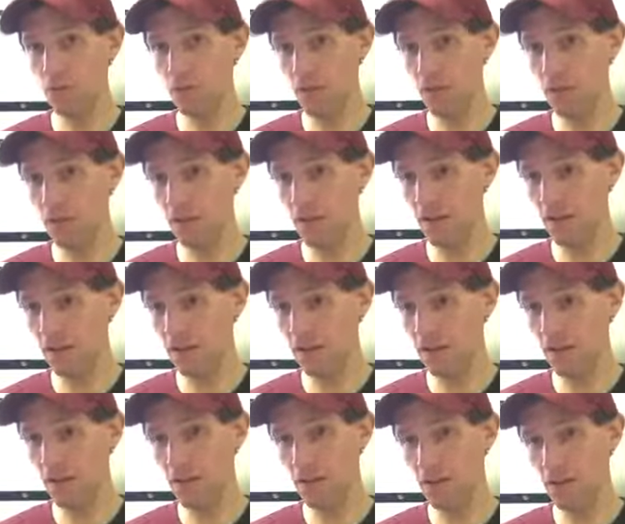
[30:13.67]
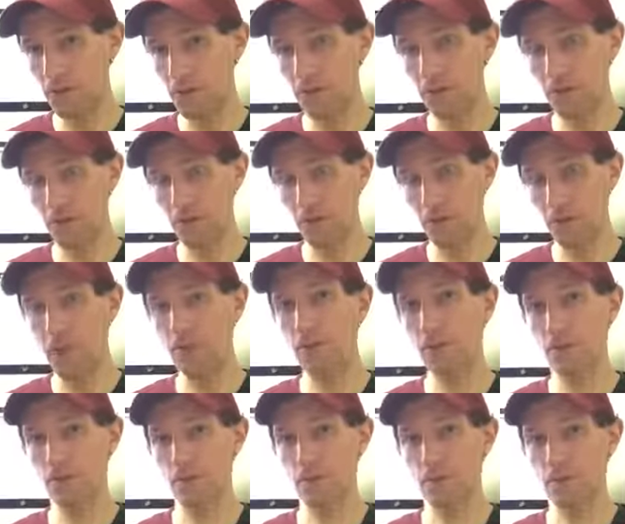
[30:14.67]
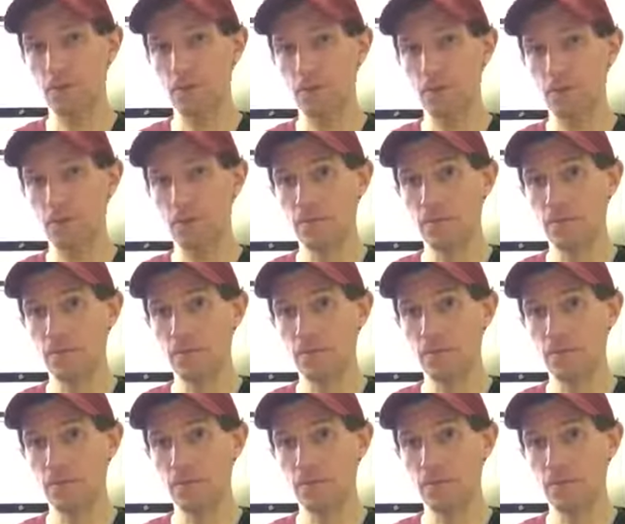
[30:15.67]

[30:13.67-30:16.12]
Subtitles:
the immune system.